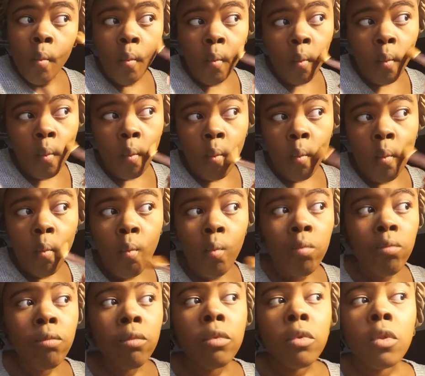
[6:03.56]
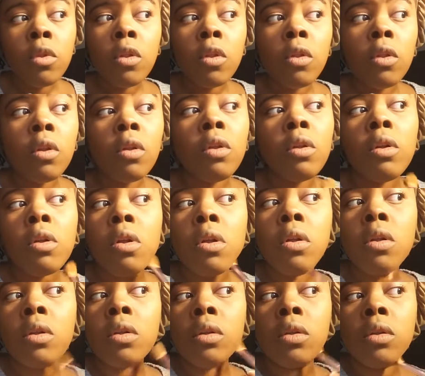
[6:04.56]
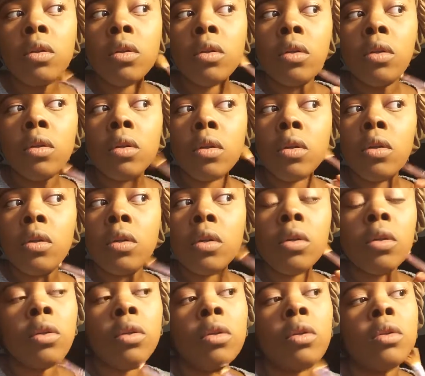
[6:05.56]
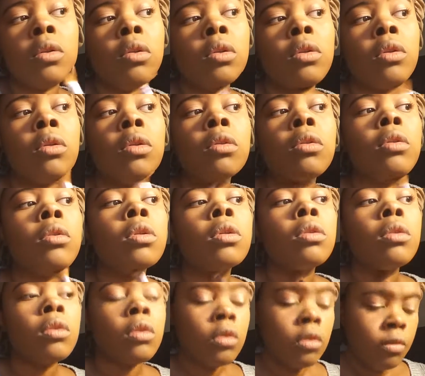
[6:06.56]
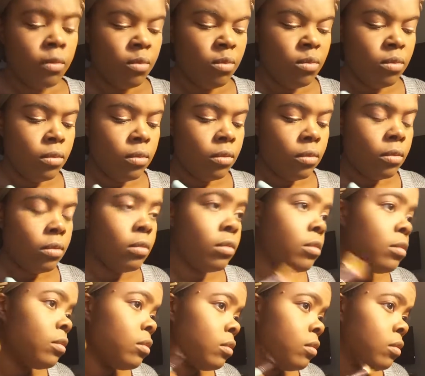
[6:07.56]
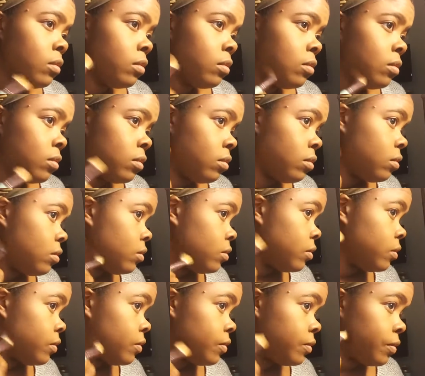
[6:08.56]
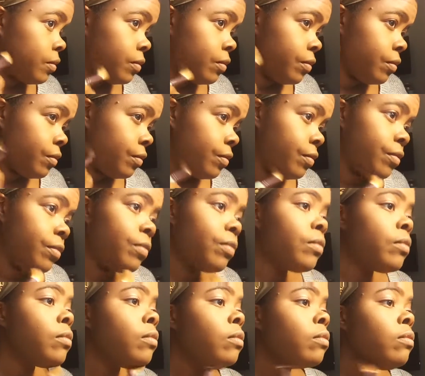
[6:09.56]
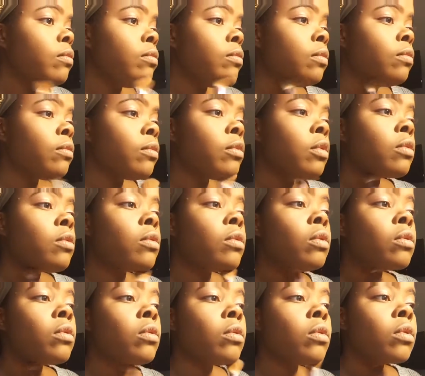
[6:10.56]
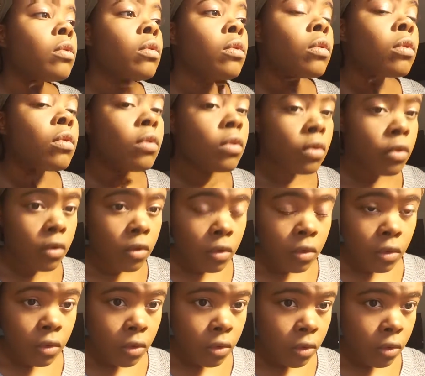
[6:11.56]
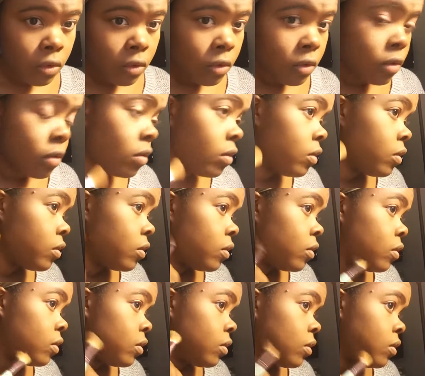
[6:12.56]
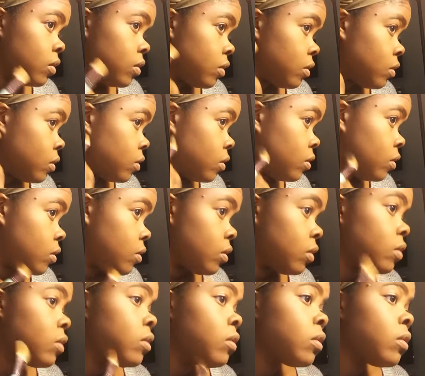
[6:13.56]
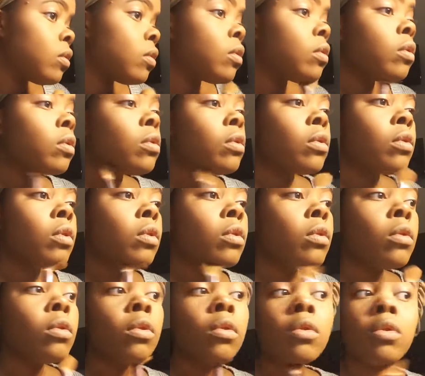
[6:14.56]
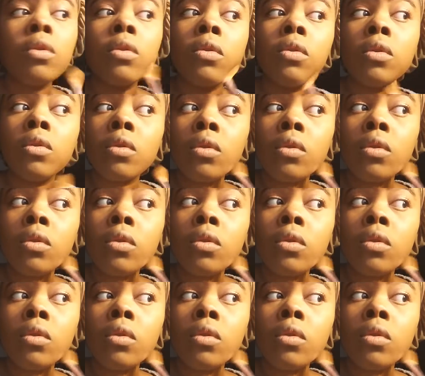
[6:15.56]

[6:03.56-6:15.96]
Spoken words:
gradually different throughout the day. People might be like, oh hey, Aleah, are you a changeling? Are you like transmogrified? Is your